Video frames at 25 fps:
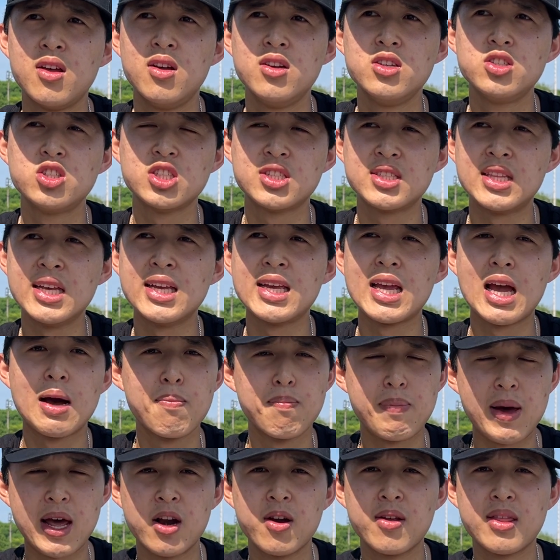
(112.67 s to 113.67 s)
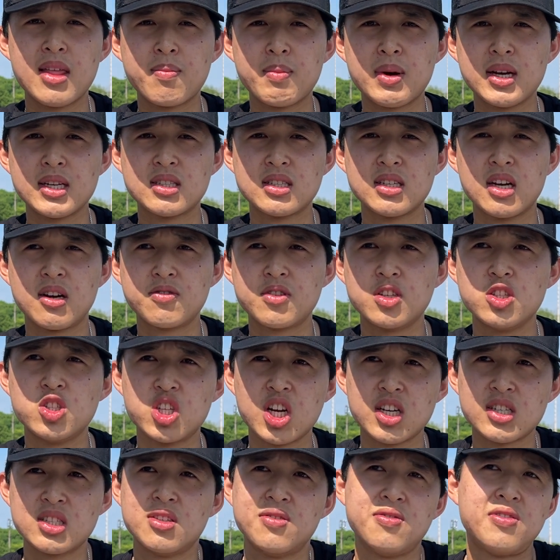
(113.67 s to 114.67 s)
just thinking I'm better than myself to
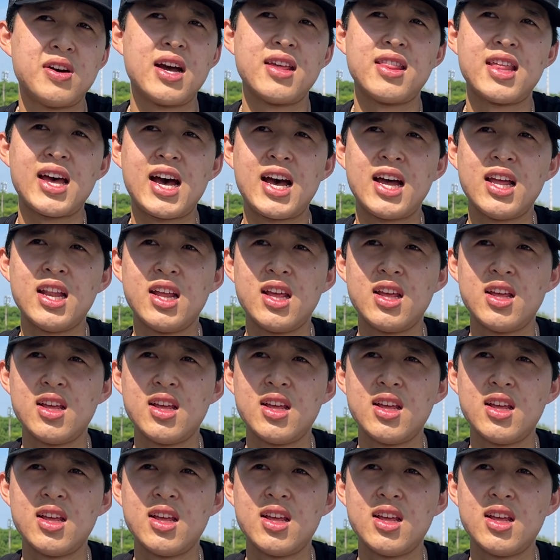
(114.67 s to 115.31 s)
justify that.